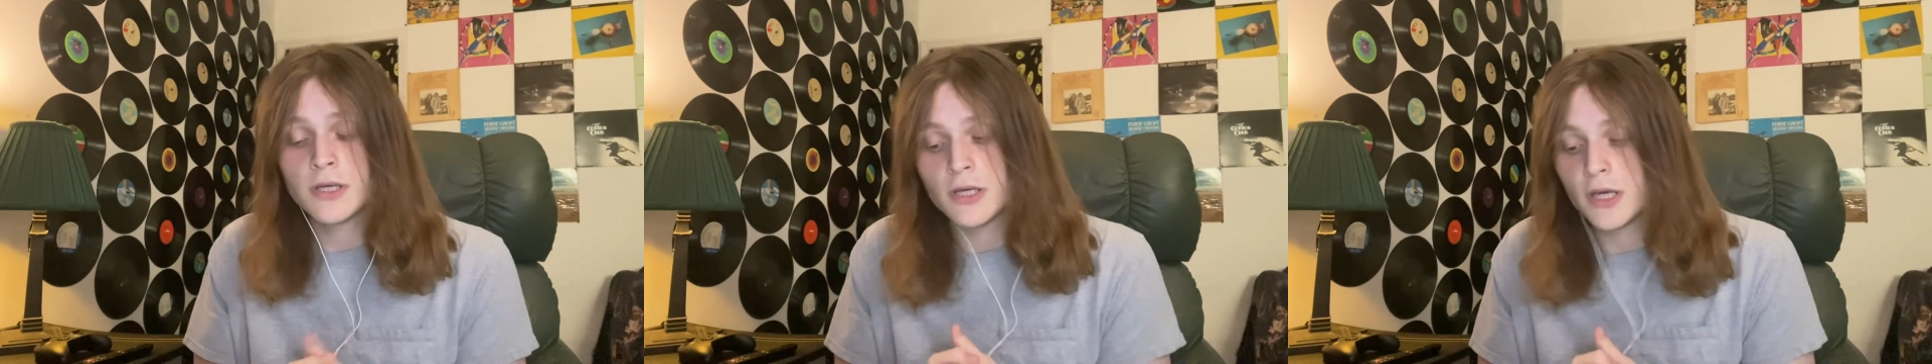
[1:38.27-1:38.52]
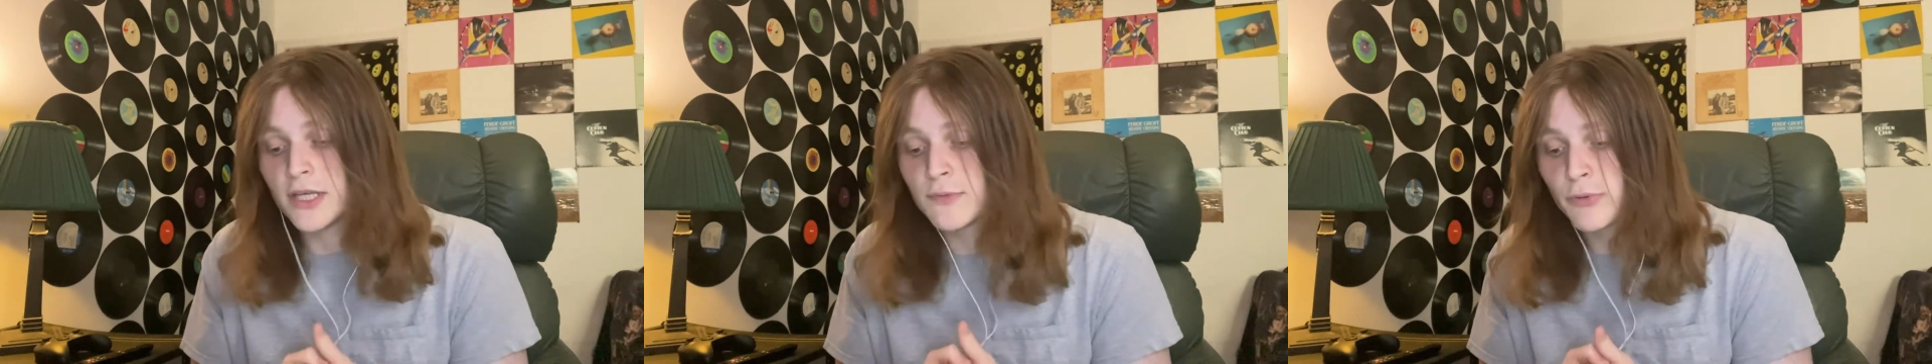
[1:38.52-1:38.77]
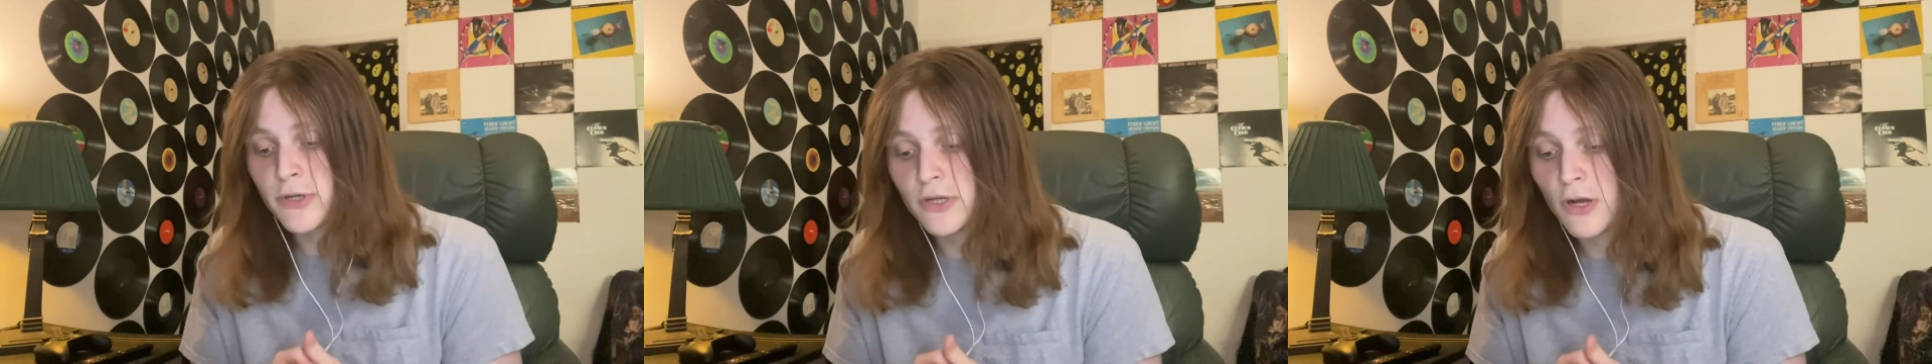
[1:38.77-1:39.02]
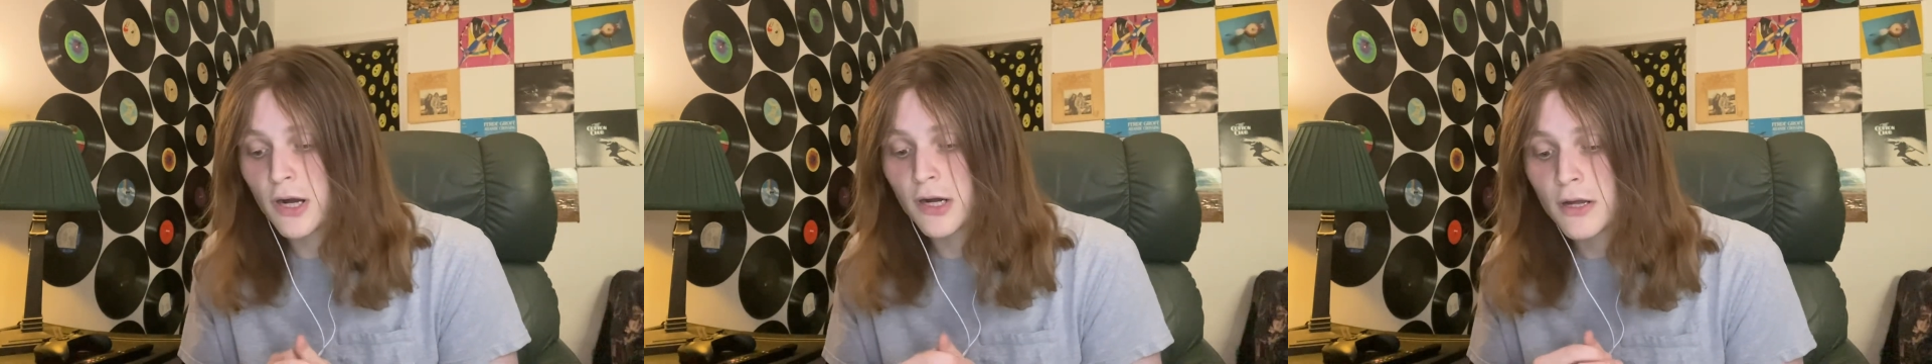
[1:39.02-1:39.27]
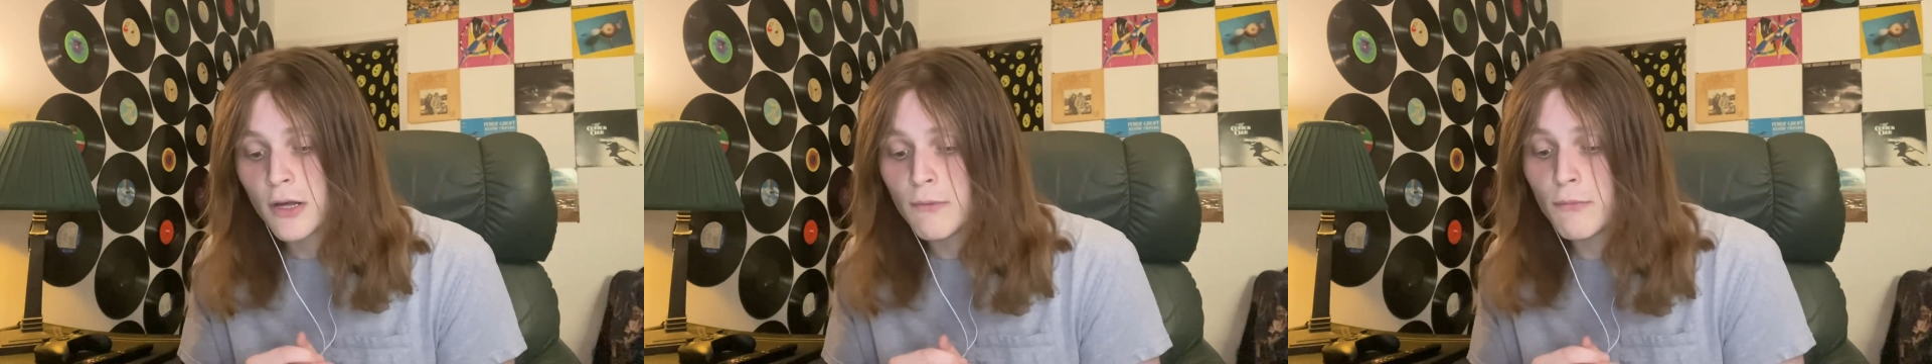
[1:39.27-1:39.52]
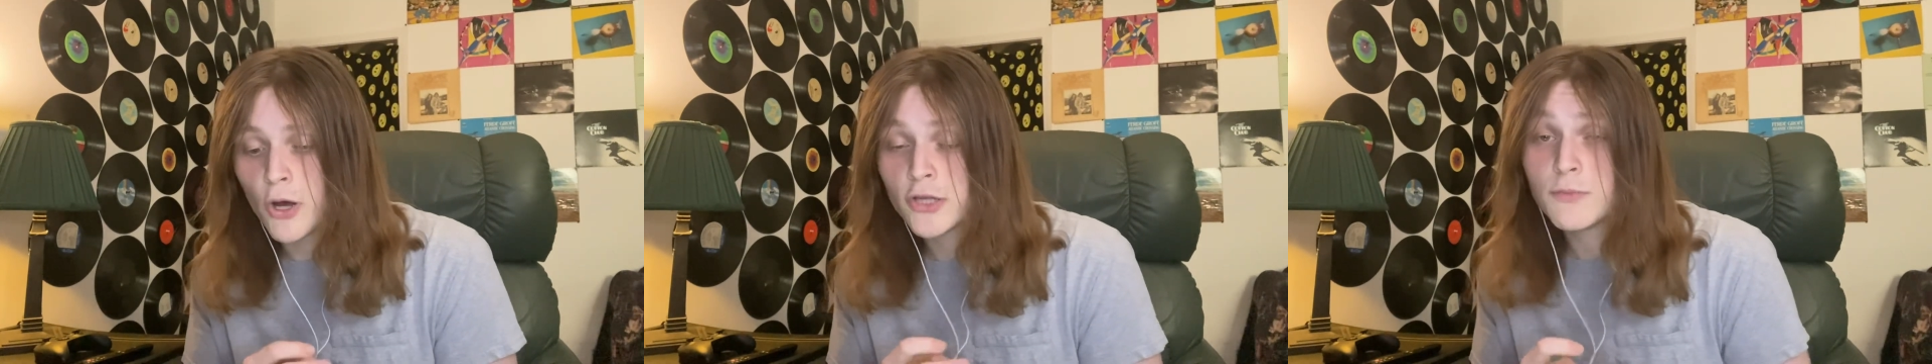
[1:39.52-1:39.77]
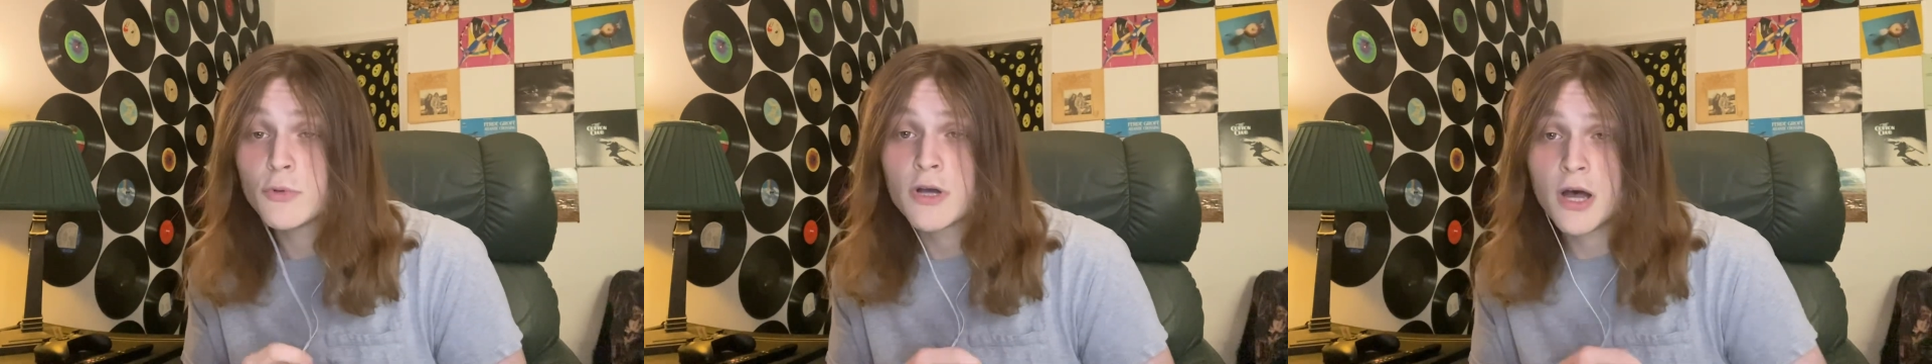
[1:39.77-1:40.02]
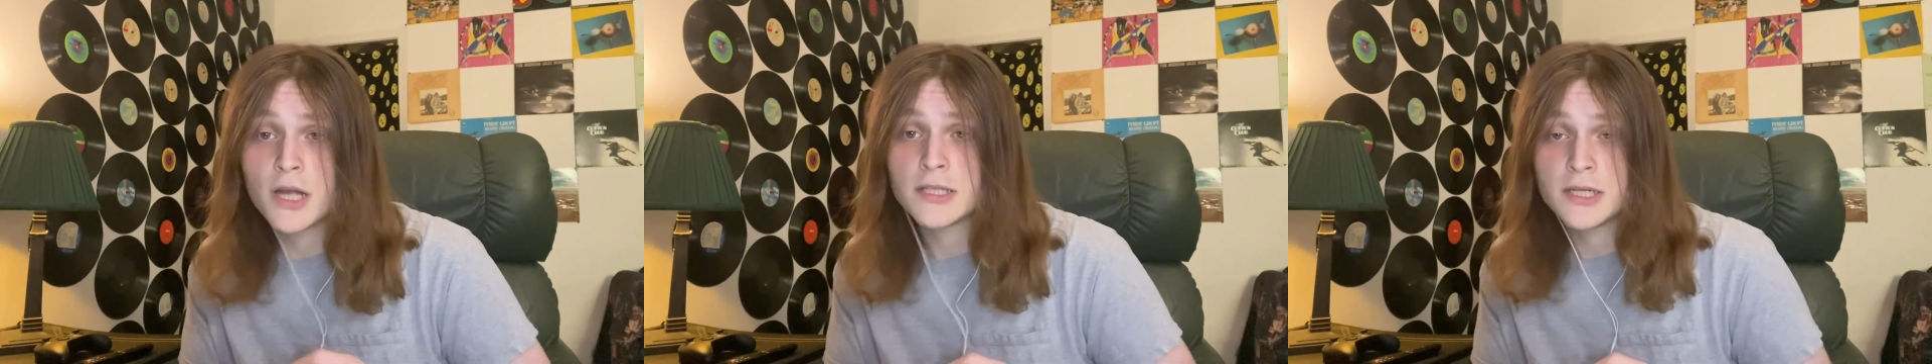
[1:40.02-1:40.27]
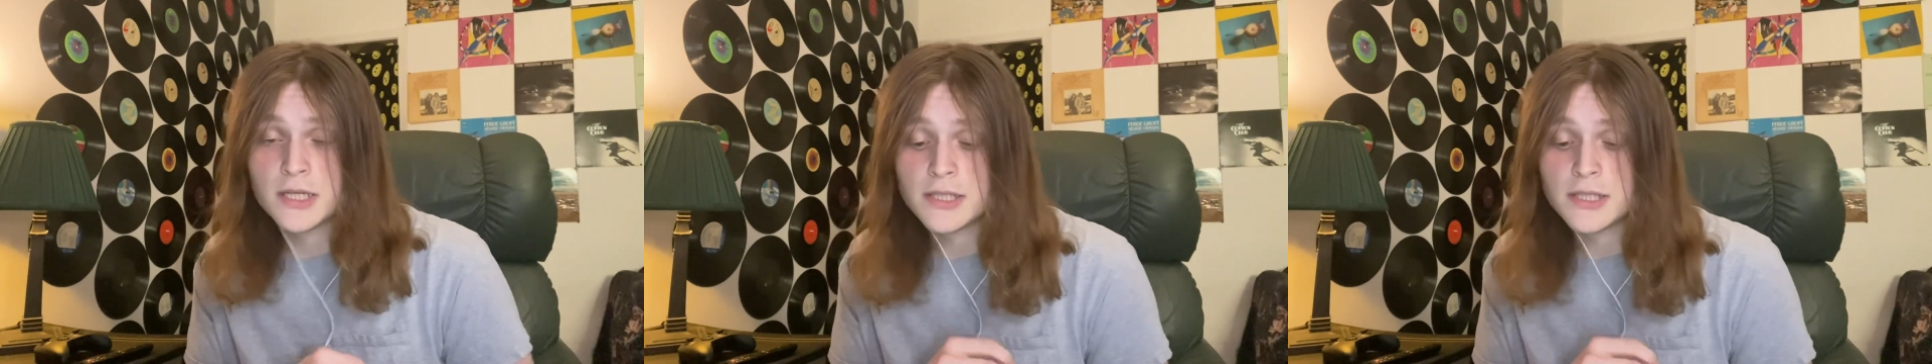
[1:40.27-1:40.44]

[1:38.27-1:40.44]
It's pretty dark. Multiple continents